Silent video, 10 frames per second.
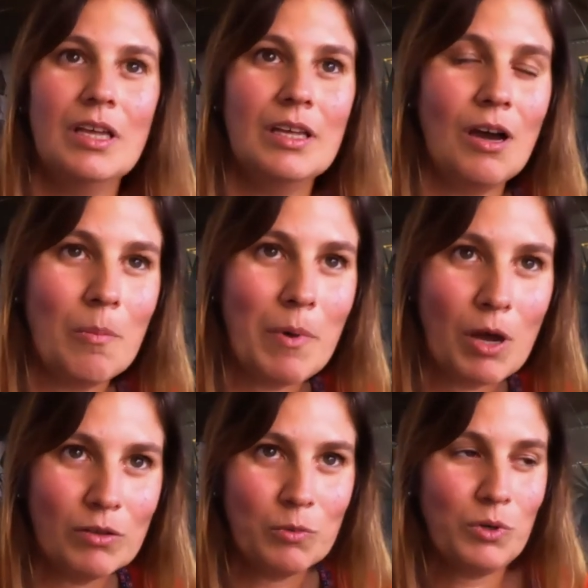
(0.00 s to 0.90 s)

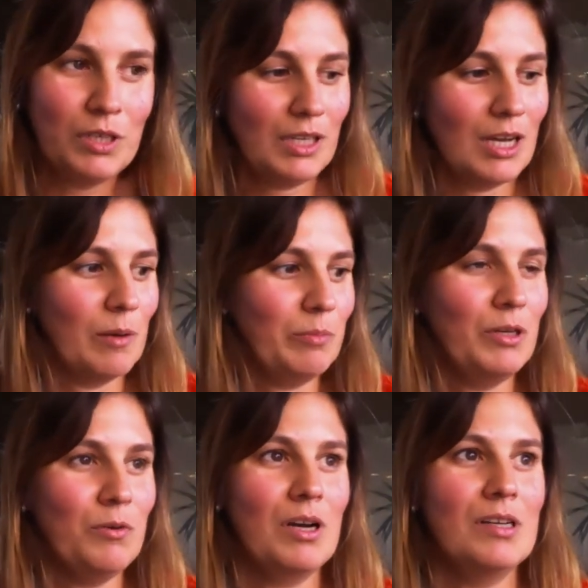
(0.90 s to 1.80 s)
about the World Cup,
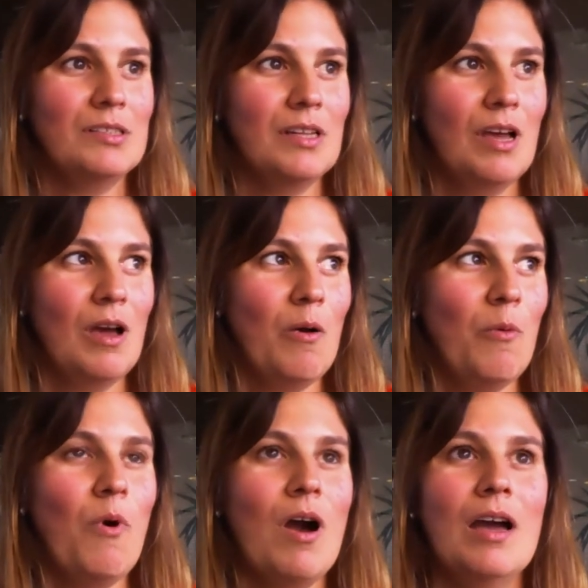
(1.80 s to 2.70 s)
it was
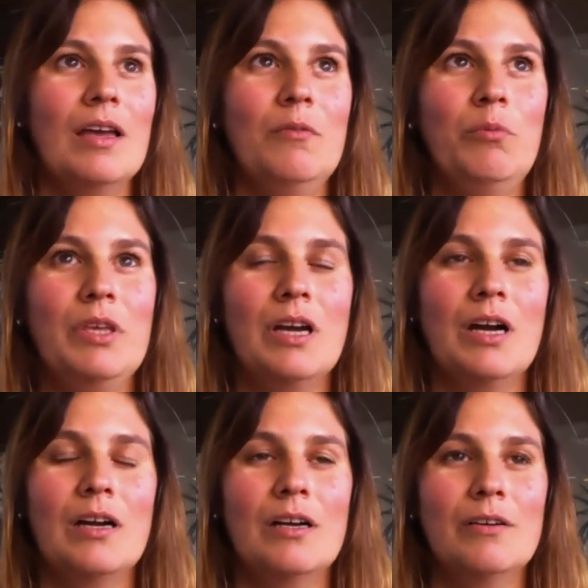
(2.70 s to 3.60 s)
why we
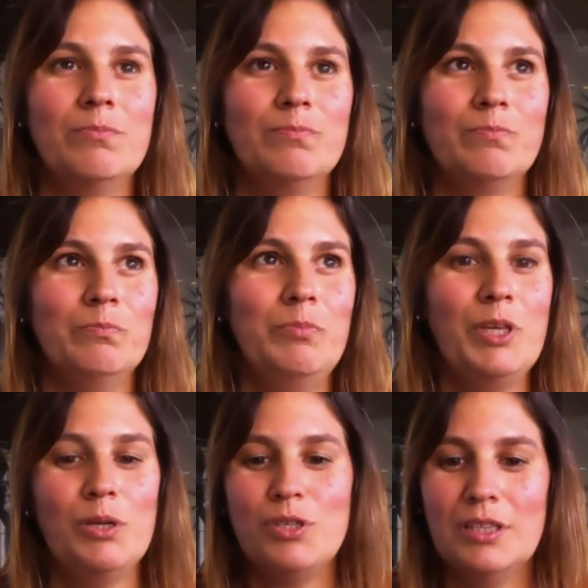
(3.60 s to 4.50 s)
are
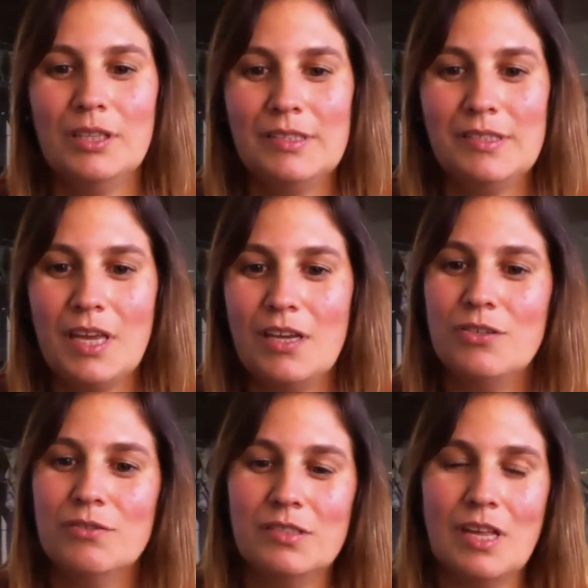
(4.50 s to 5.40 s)
building
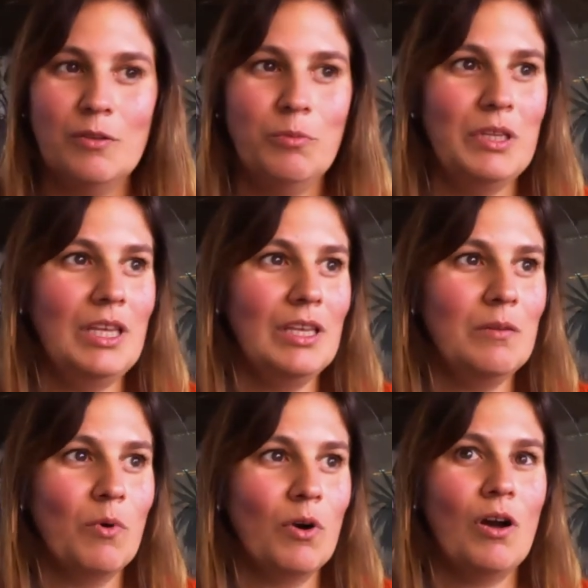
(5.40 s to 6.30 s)
stadiums and we need
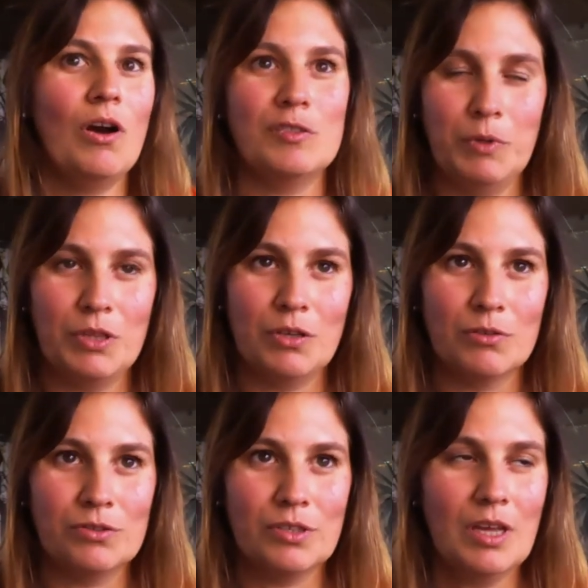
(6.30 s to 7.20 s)
more
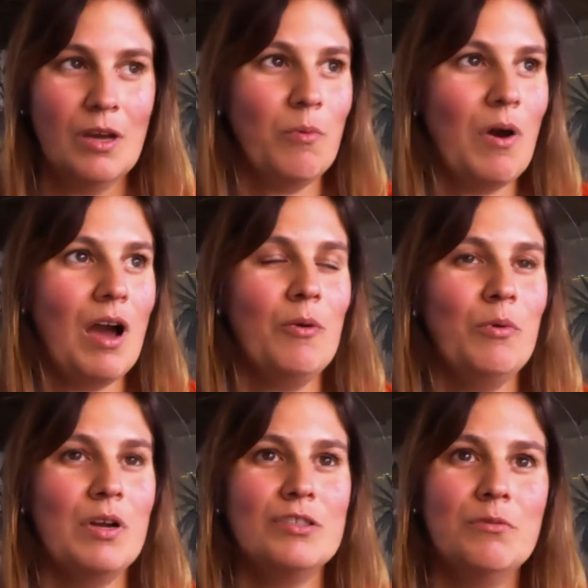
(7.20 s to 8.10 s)
hospitals, why we
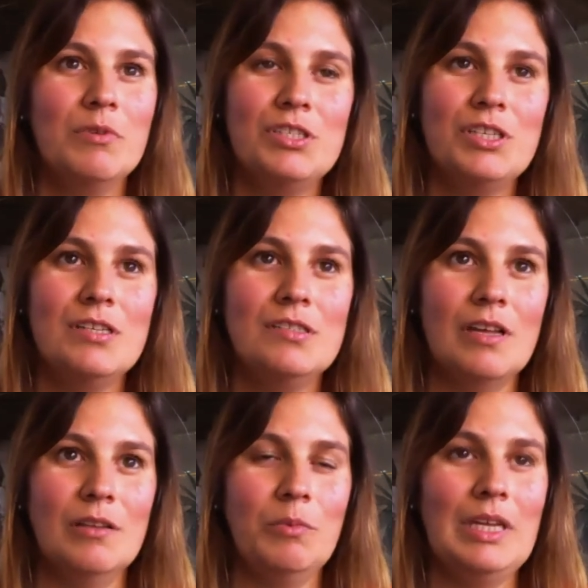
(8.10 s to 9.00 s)
are doing this
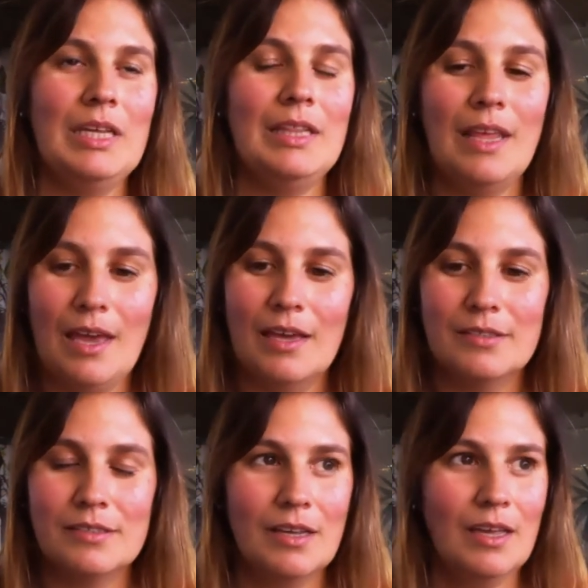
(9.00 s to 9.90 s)
and we need that.
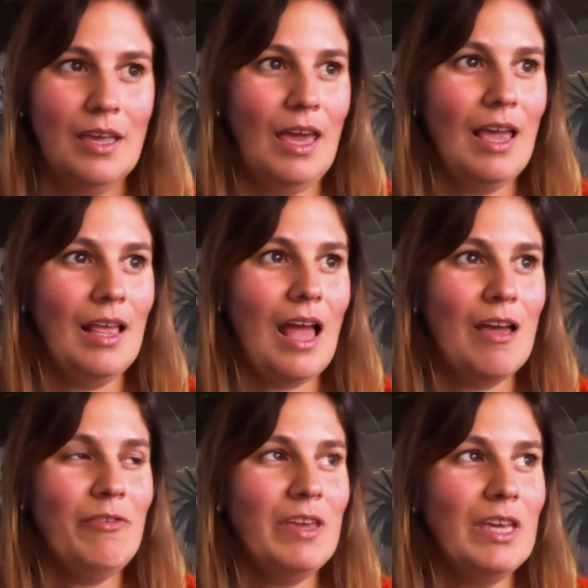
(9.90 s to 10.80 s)
And I
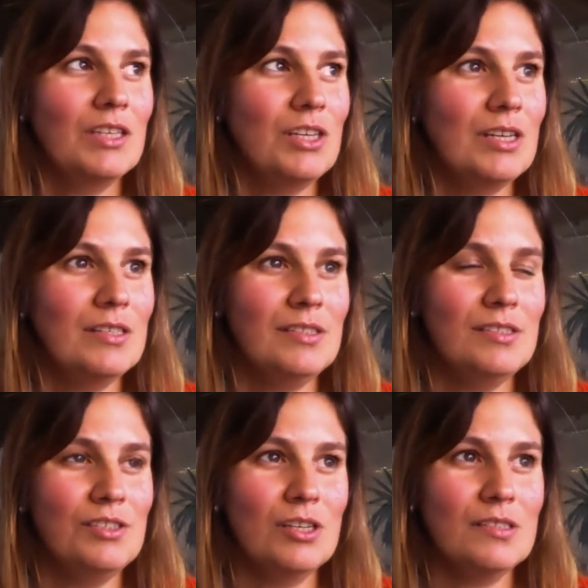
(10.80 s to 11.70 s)
think this
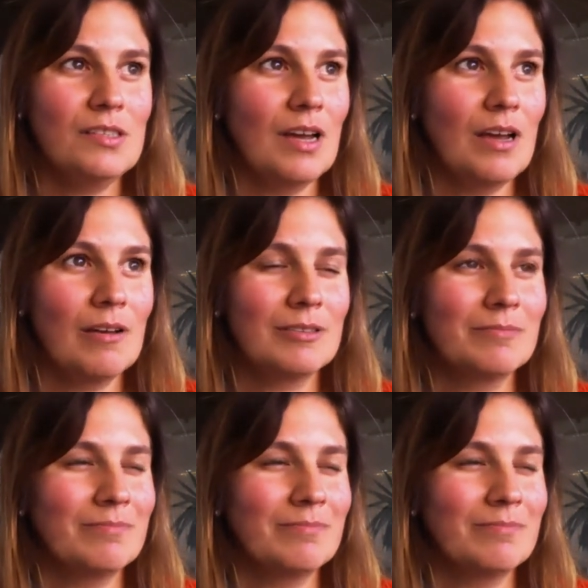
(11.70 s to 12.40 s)
is just a